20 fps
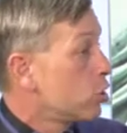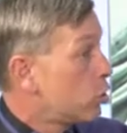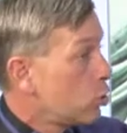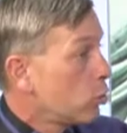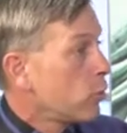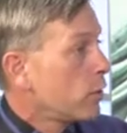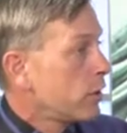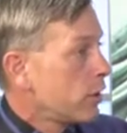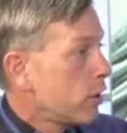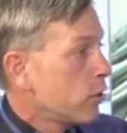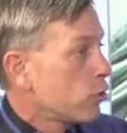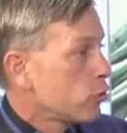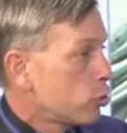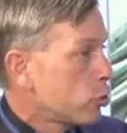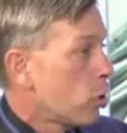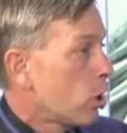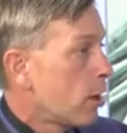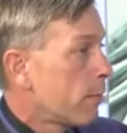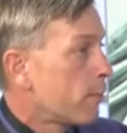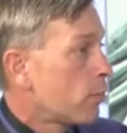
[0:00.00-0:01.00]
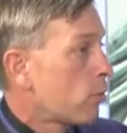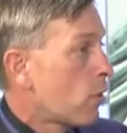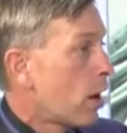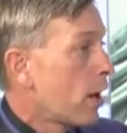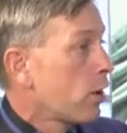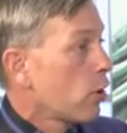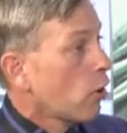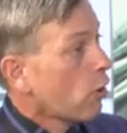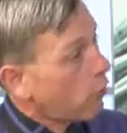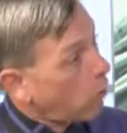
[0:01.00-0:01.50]
doing their job
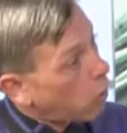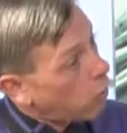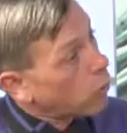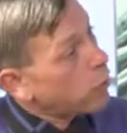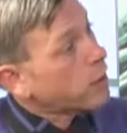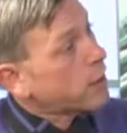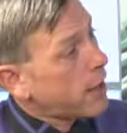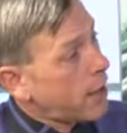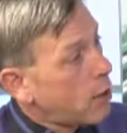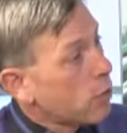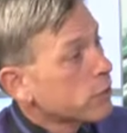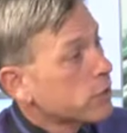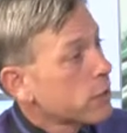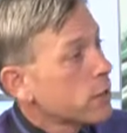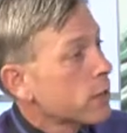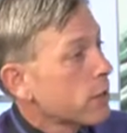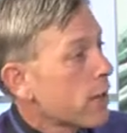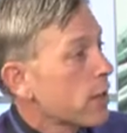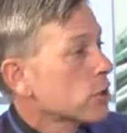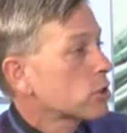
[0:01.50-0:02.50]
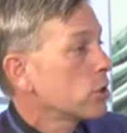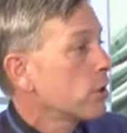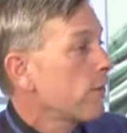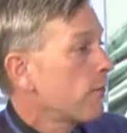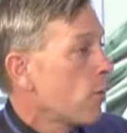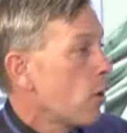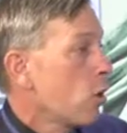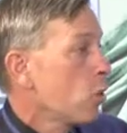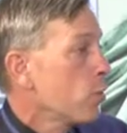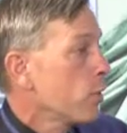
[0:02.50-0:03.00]
right. Are, are mm. the counties hmm. actually
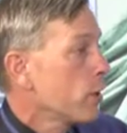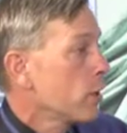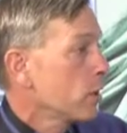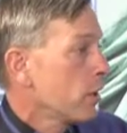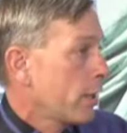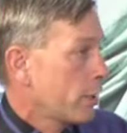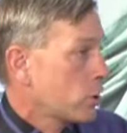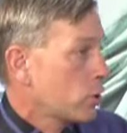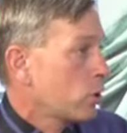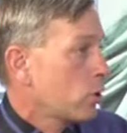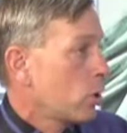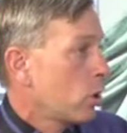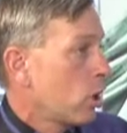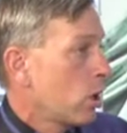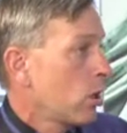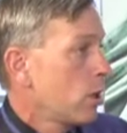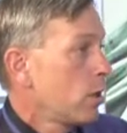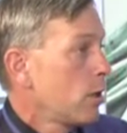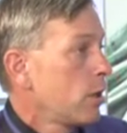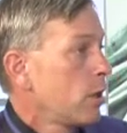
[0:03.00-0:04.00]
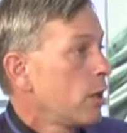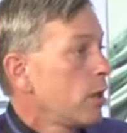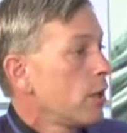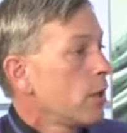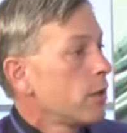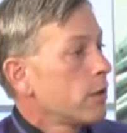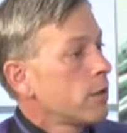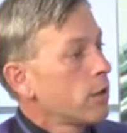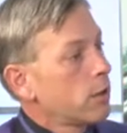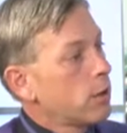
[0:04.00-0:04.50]
following election law?
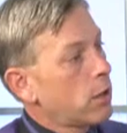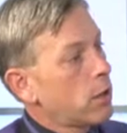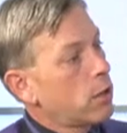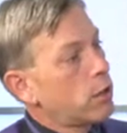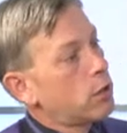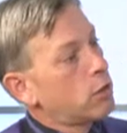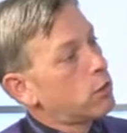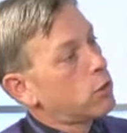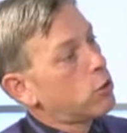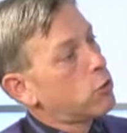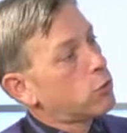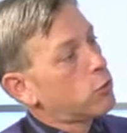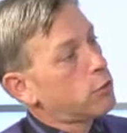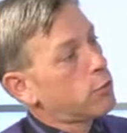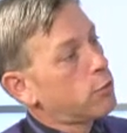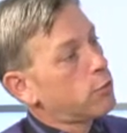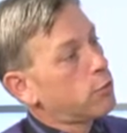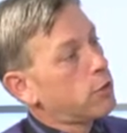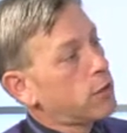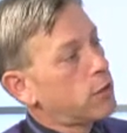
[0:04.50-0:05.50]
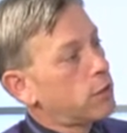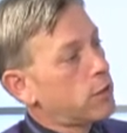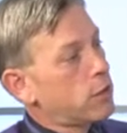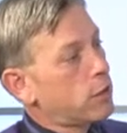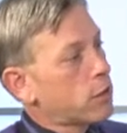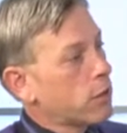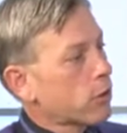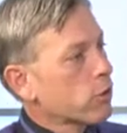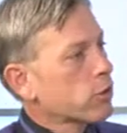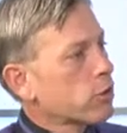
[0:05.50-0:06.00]
And you know, so the, the
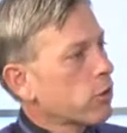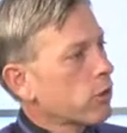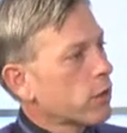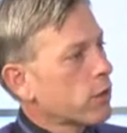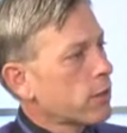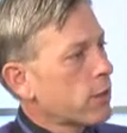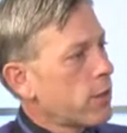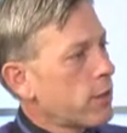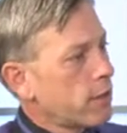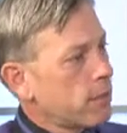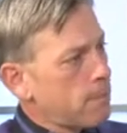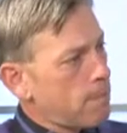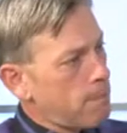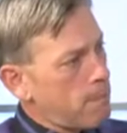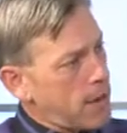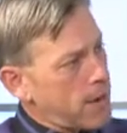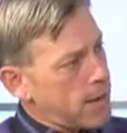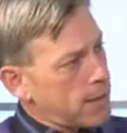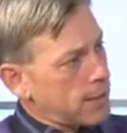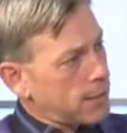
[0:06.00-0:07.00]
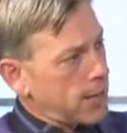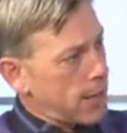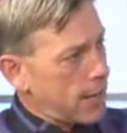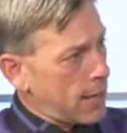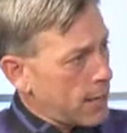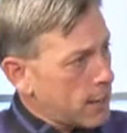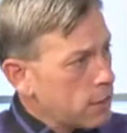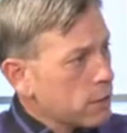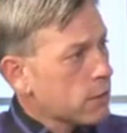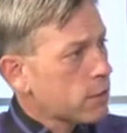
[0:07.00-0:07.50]
Secretary of State
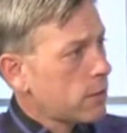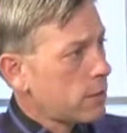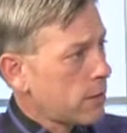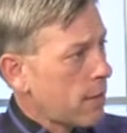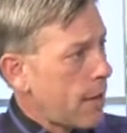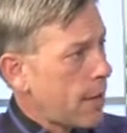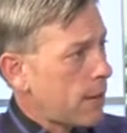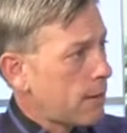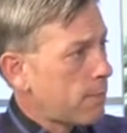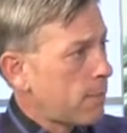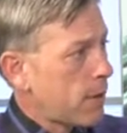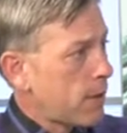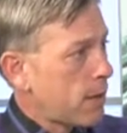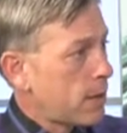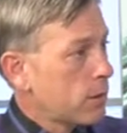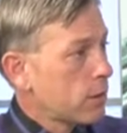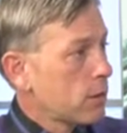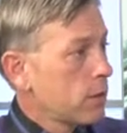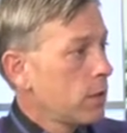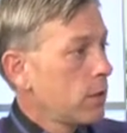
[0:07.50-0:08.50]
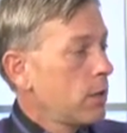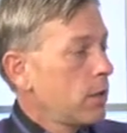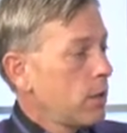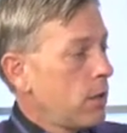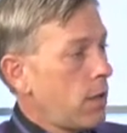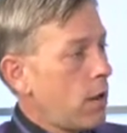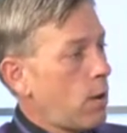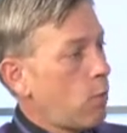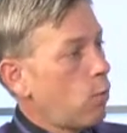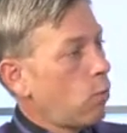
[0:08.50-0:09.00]
maintains the database
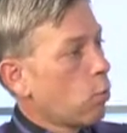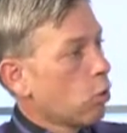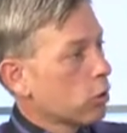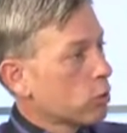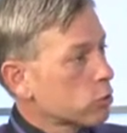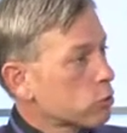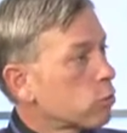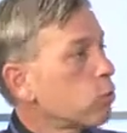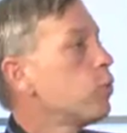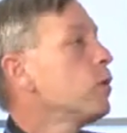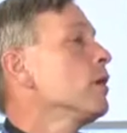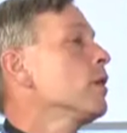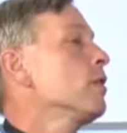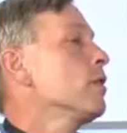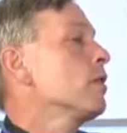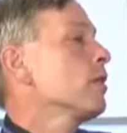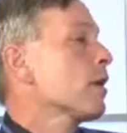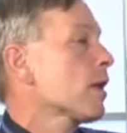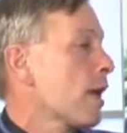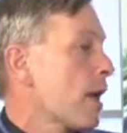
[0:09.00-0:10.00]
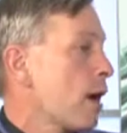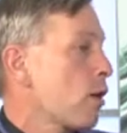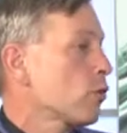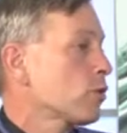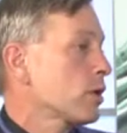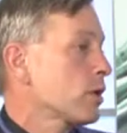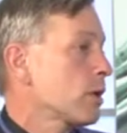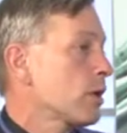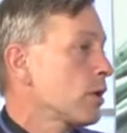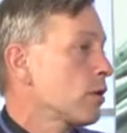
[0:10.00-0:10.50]
and works with the
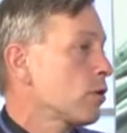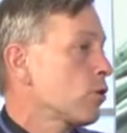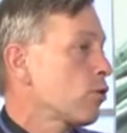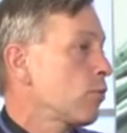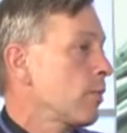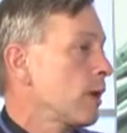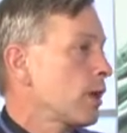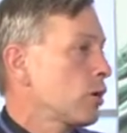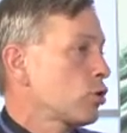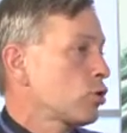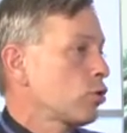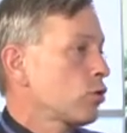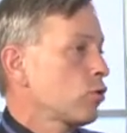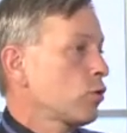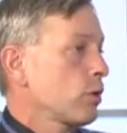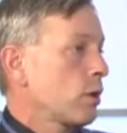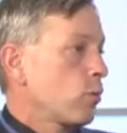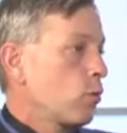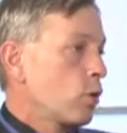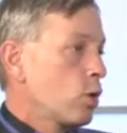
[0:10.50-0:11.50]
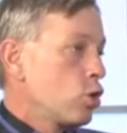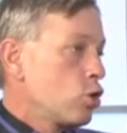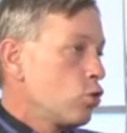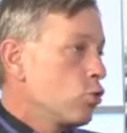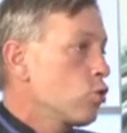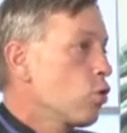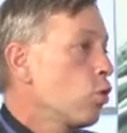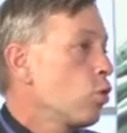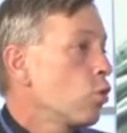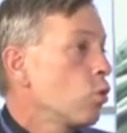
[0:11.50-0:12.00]
counties to make sure that when you
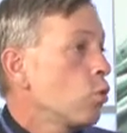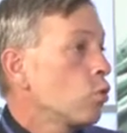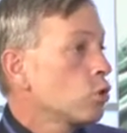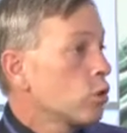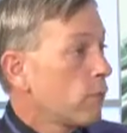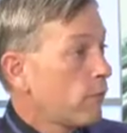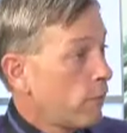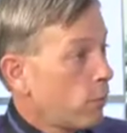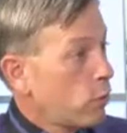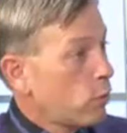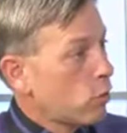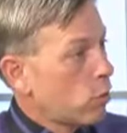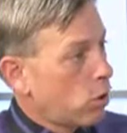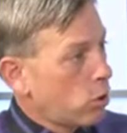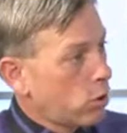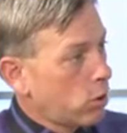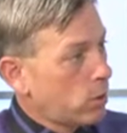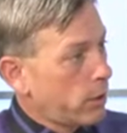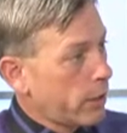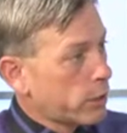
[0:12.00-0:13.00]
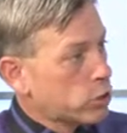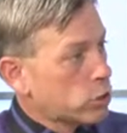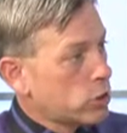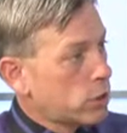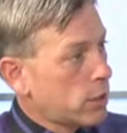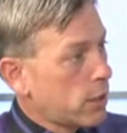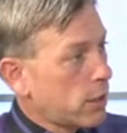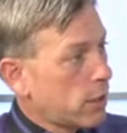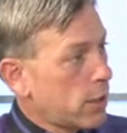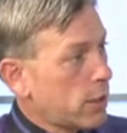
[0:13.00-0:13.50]
go to vote on election
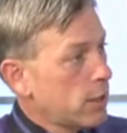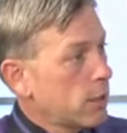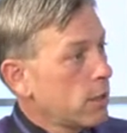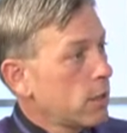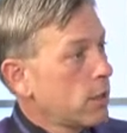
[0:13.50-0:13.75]
day,